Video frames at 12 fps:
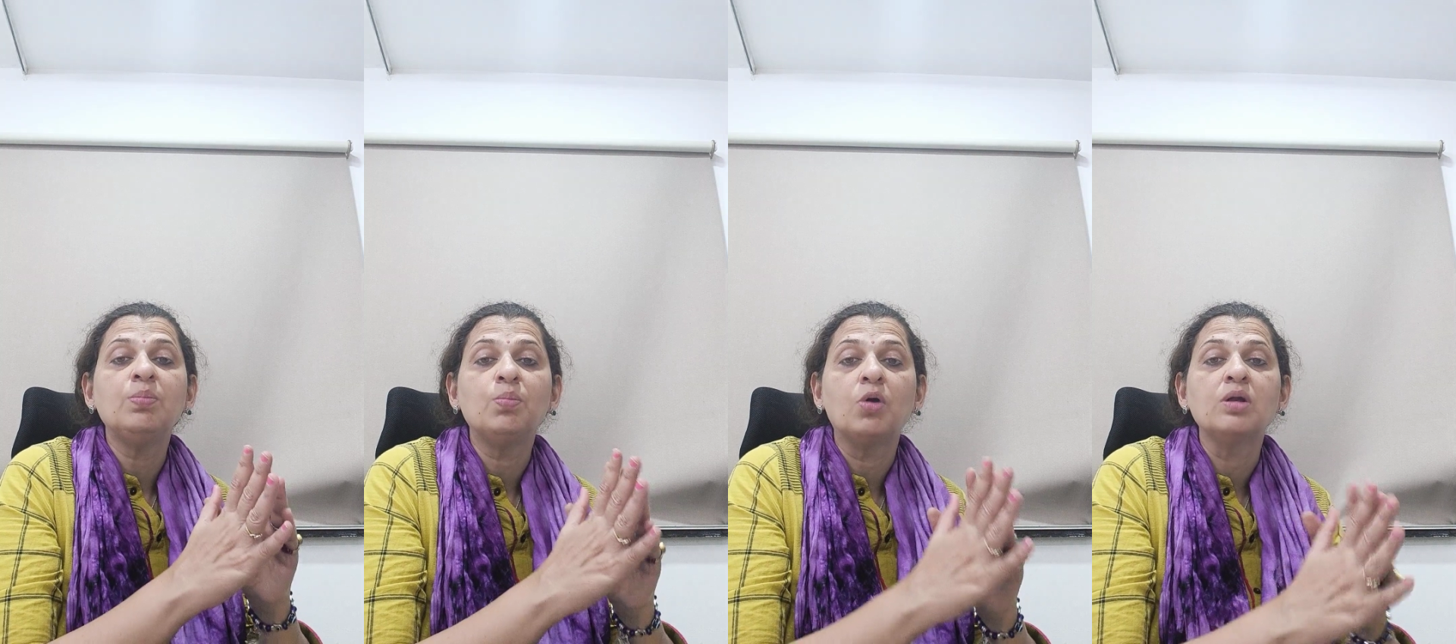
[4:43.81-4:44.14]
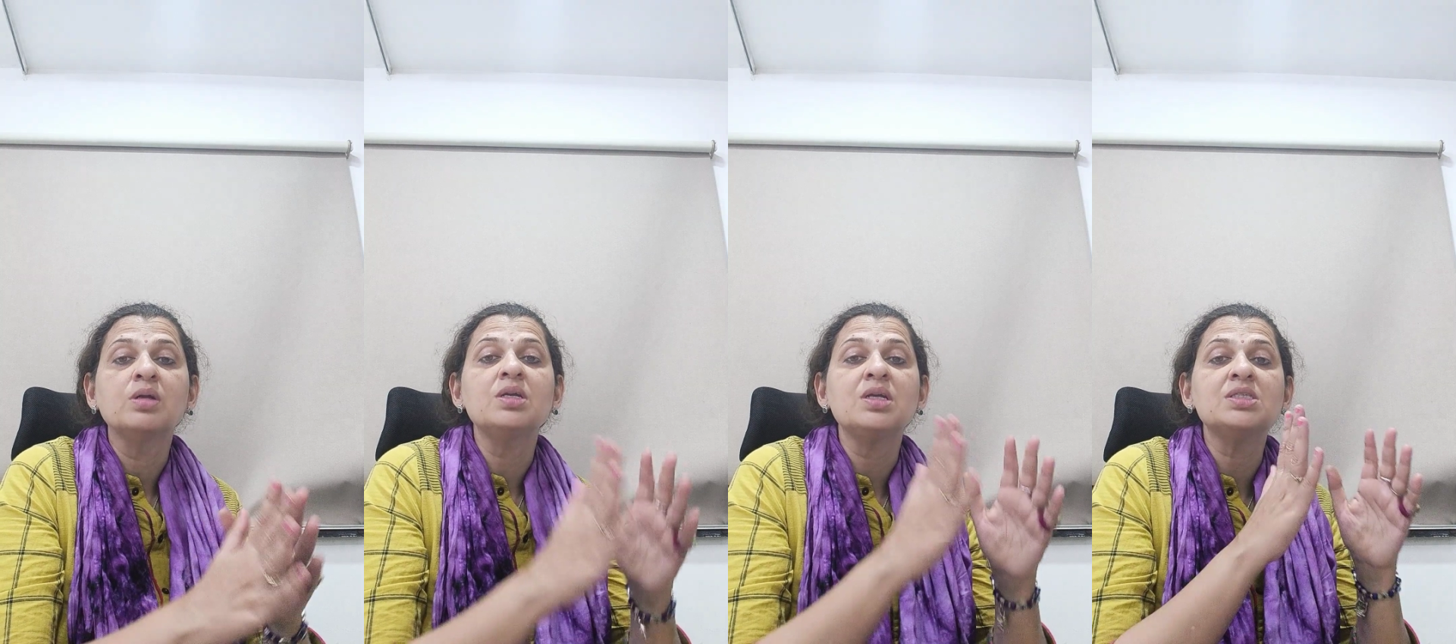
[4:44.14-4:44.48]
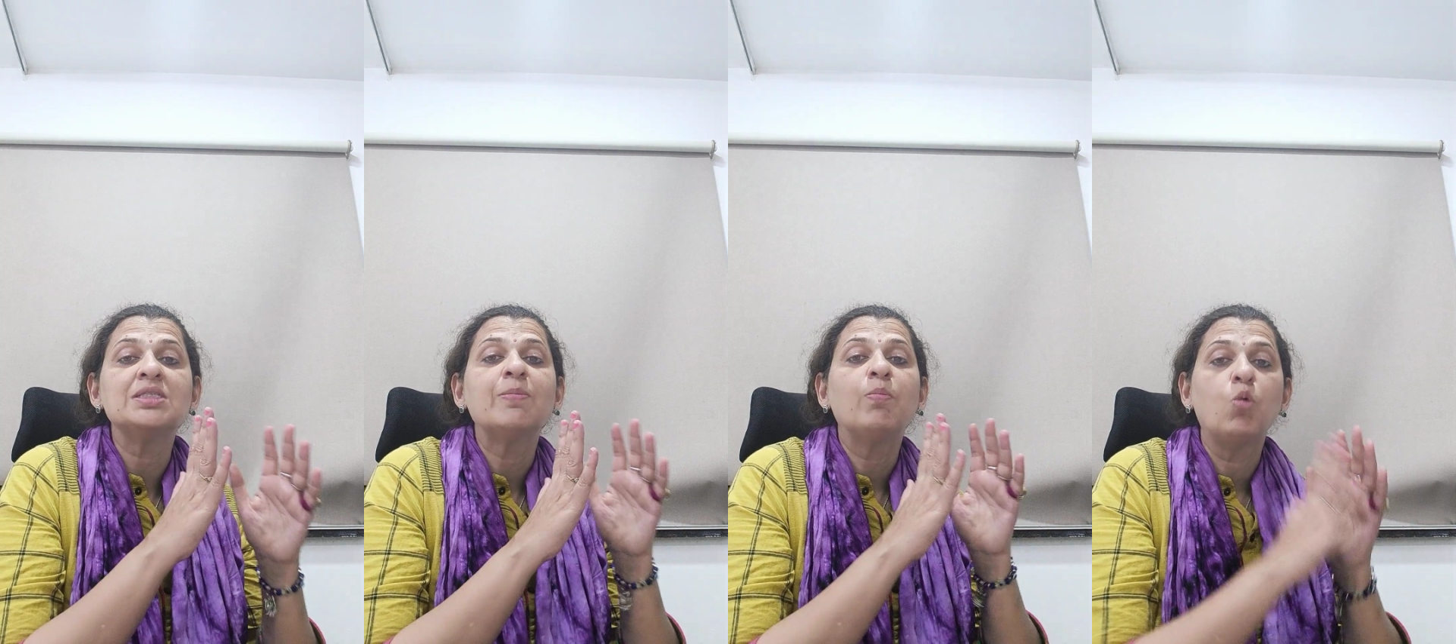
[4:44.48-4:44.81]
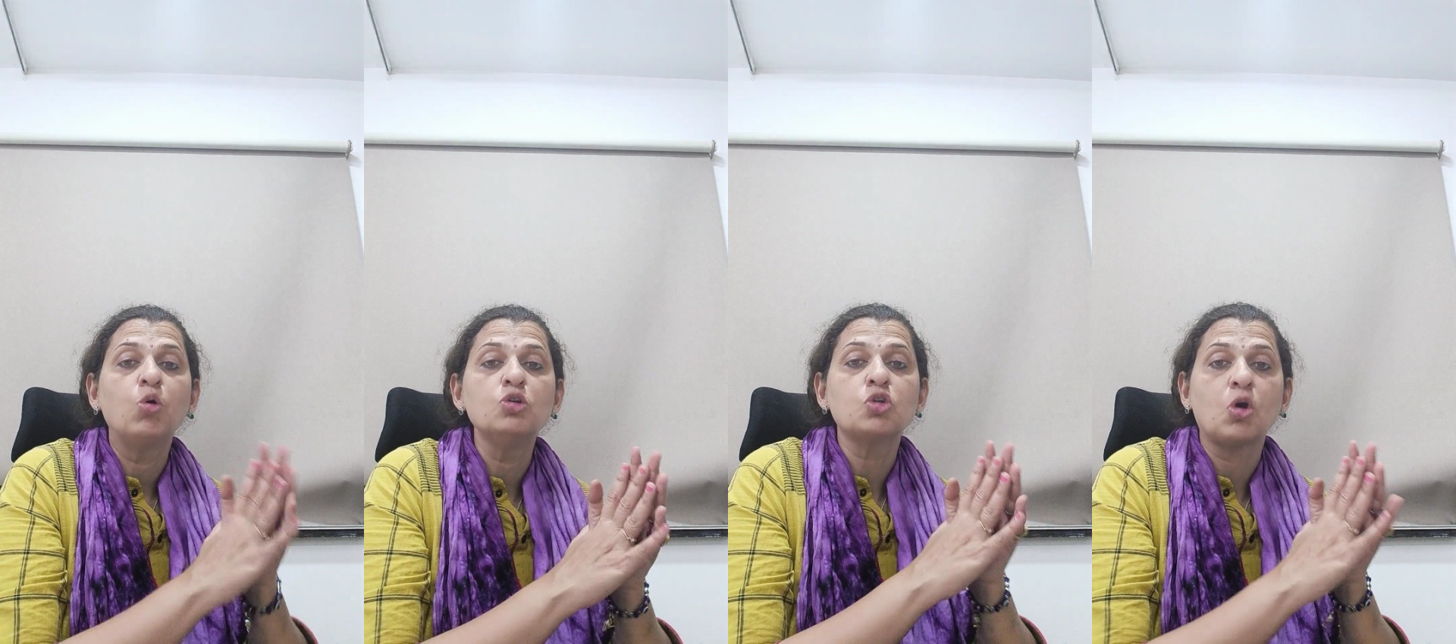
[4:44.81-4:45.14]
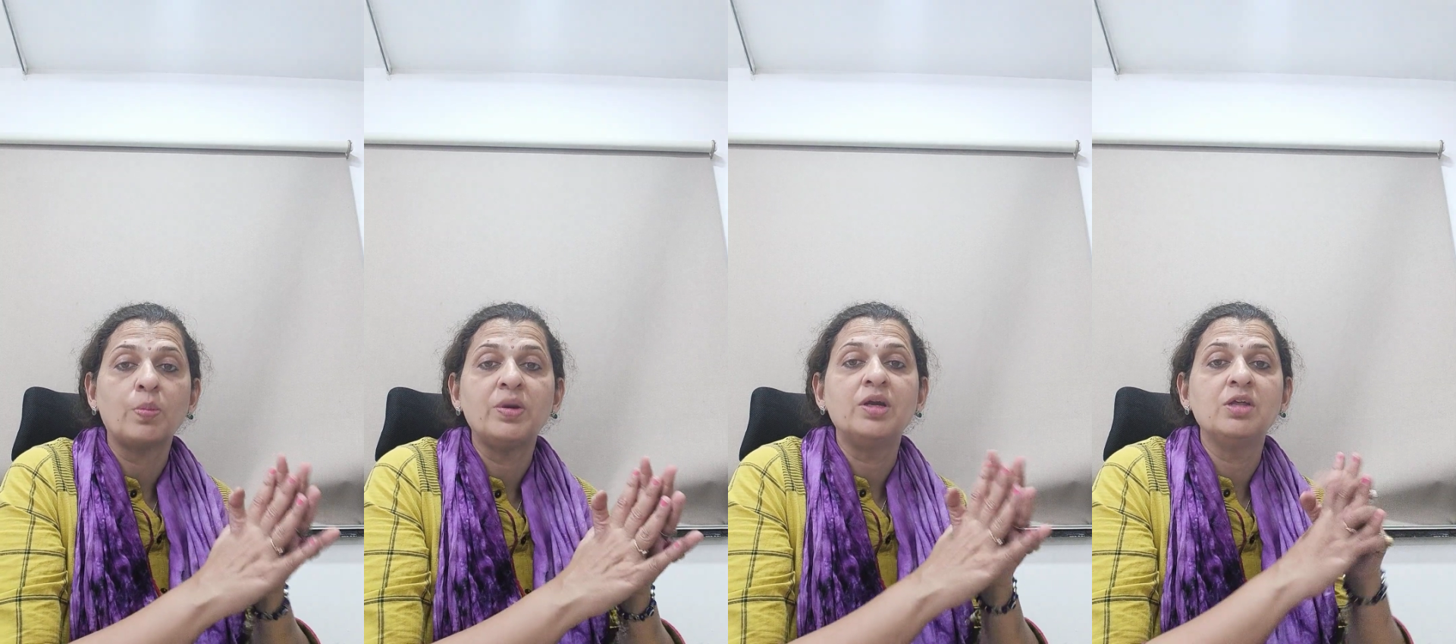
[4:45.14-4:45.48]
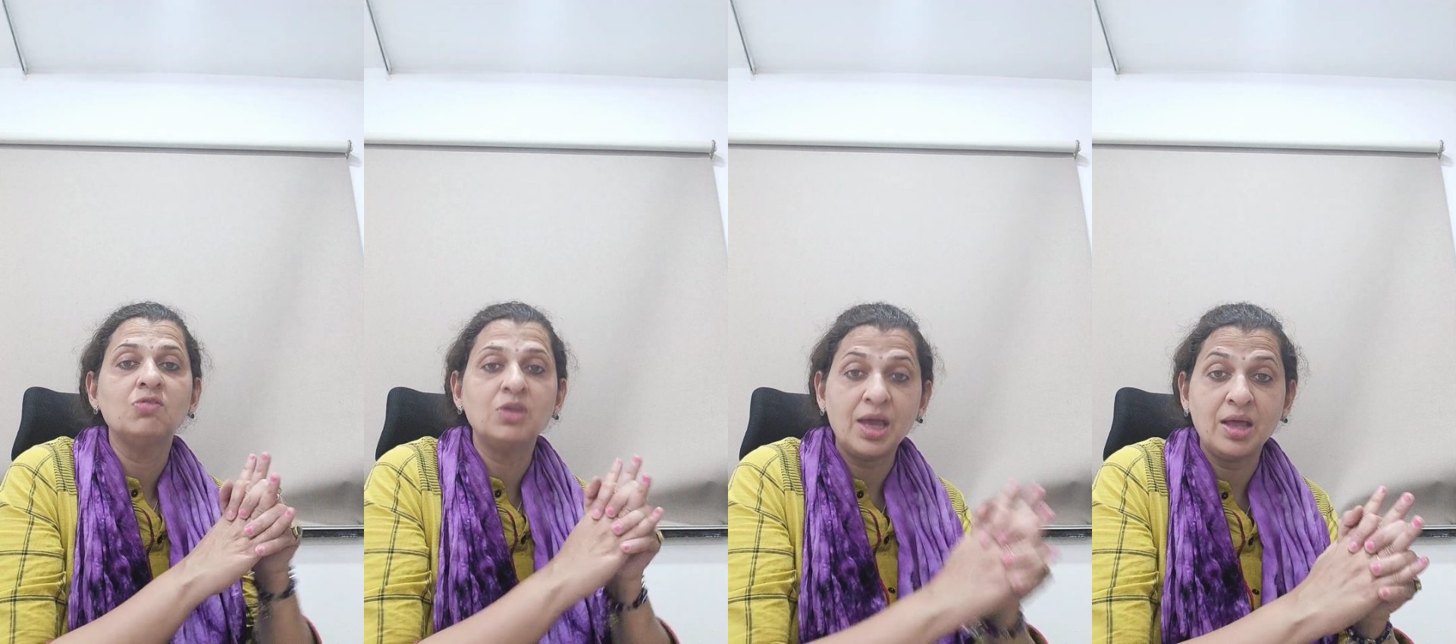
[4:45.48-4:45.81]
important is the
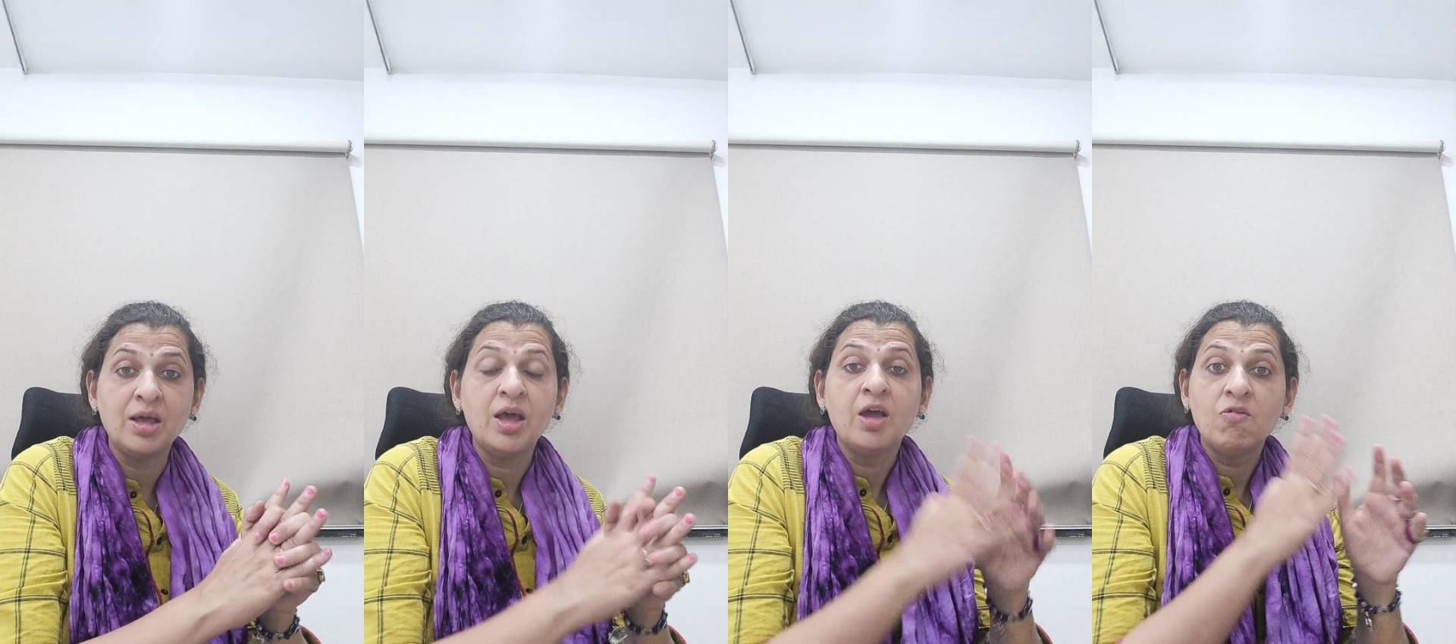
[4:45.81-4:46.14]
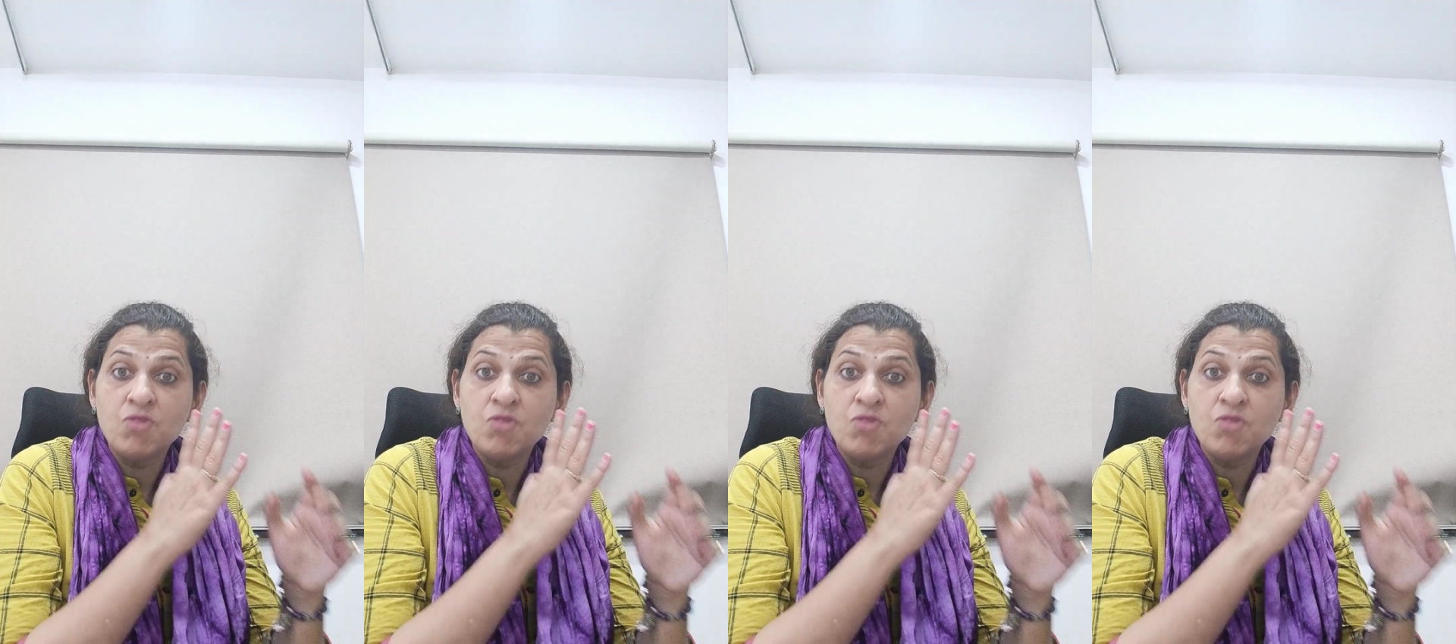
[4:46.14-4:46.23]
post-operative care,